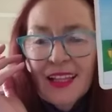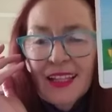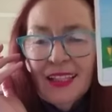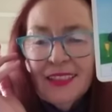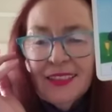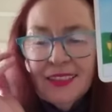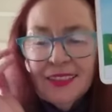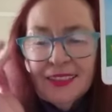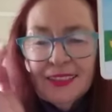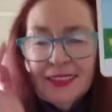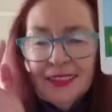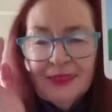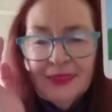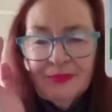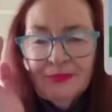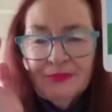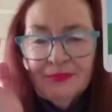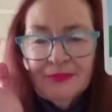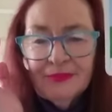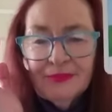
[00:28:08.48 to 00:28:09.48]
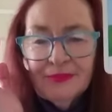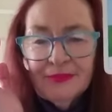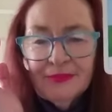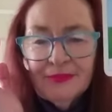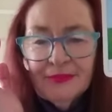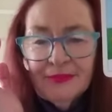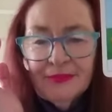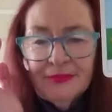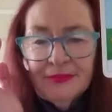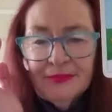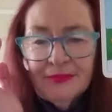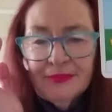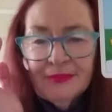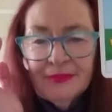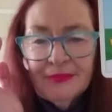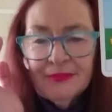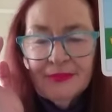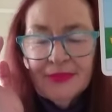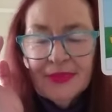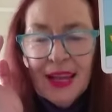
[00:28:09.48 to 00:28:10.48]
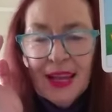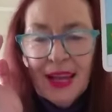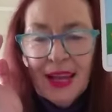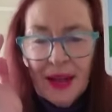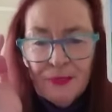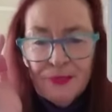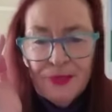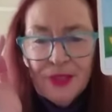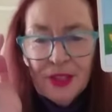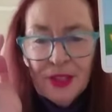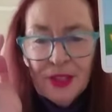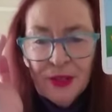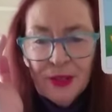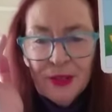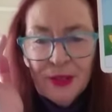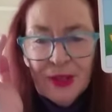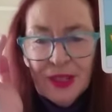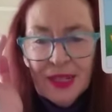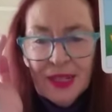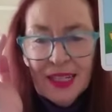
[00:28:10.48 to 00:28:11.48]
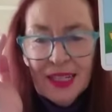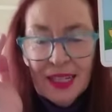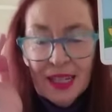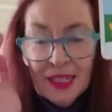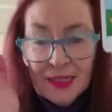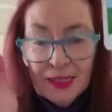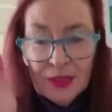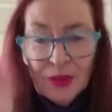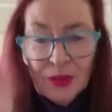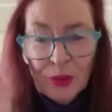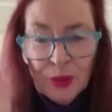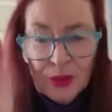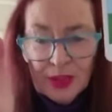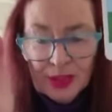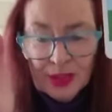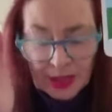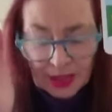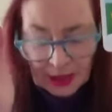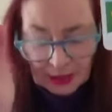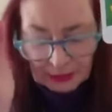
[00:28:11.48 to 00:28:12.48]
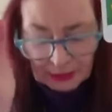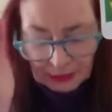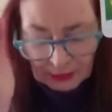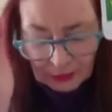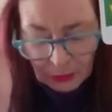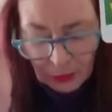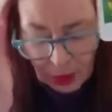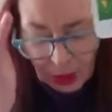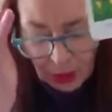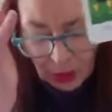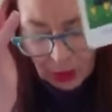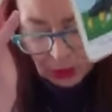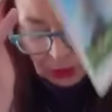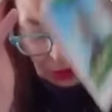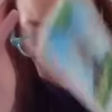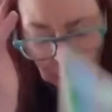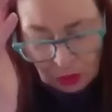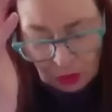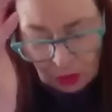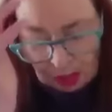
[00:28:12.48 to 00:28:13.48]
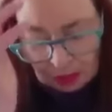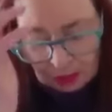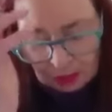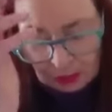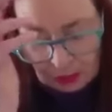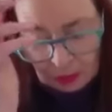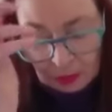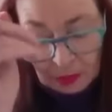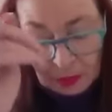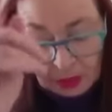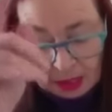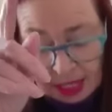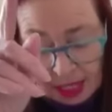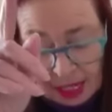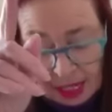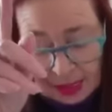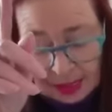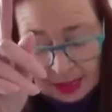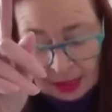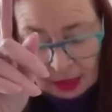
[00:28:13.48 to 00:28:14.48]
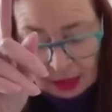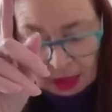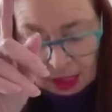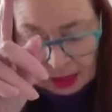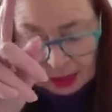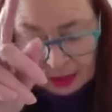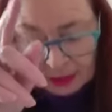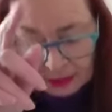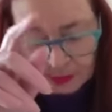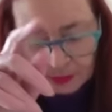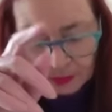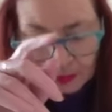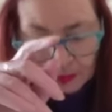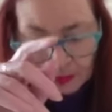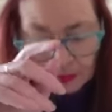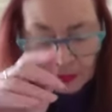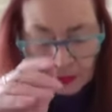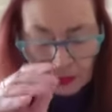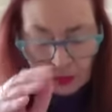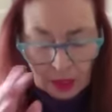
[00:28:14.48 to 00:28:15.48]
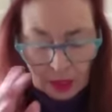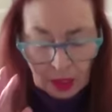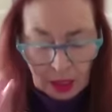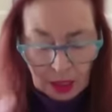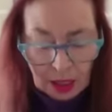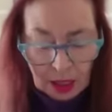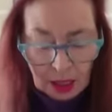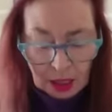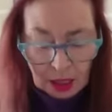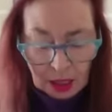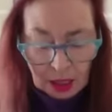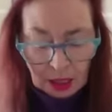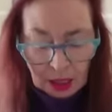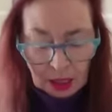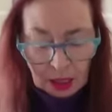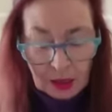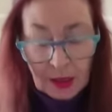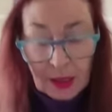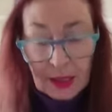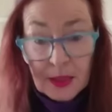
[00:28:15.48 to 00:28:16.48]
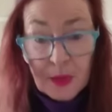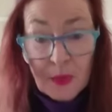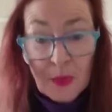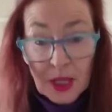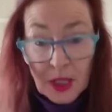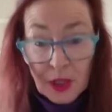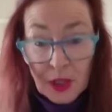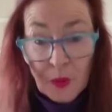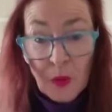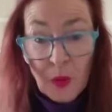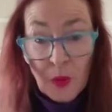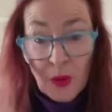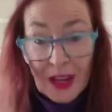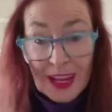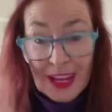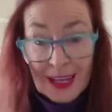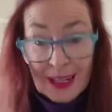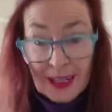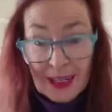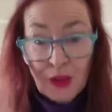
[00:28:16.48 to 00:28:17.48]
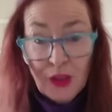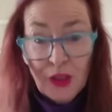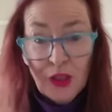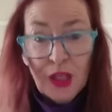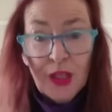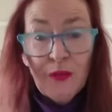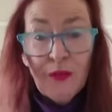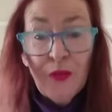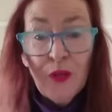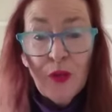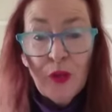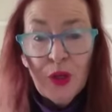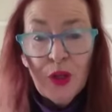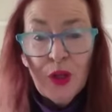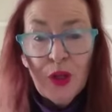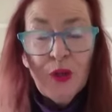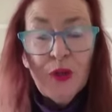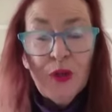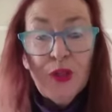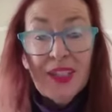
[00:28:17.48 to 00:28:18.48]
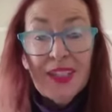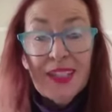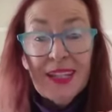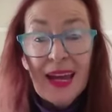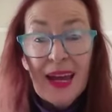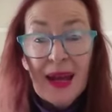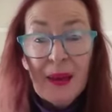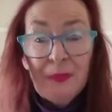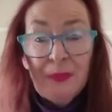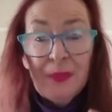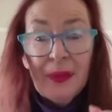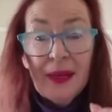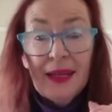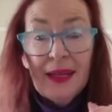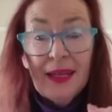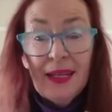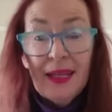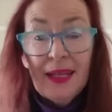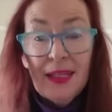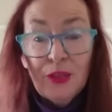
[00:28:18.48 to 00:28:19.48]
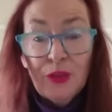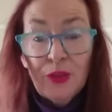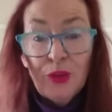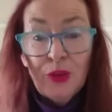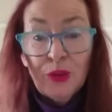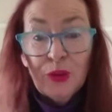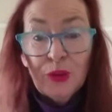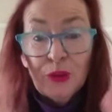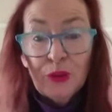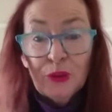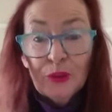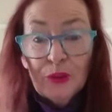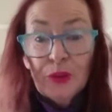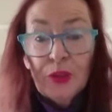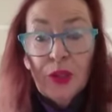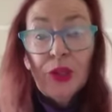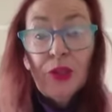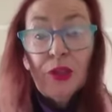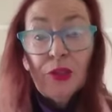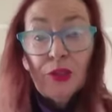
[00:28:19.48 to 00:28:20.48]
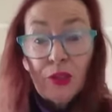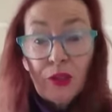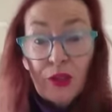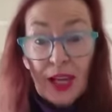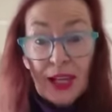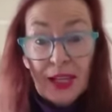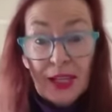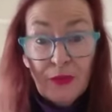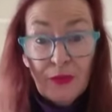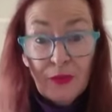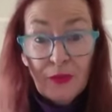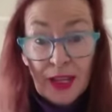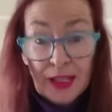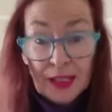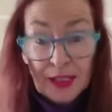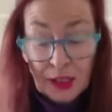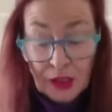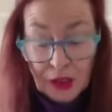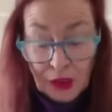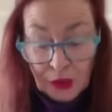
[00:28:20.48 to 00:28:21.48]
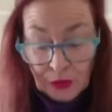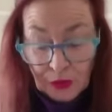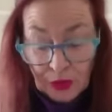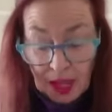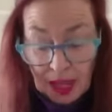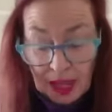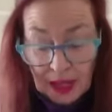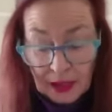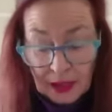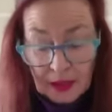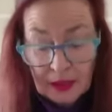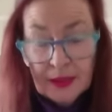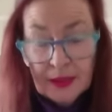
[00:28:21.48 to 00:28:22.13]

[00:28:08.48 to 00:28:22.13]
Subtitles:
It's absolutely exhausting. We all know that. But here's the thing. There's much more energy for you to tap into. So take advantage of that.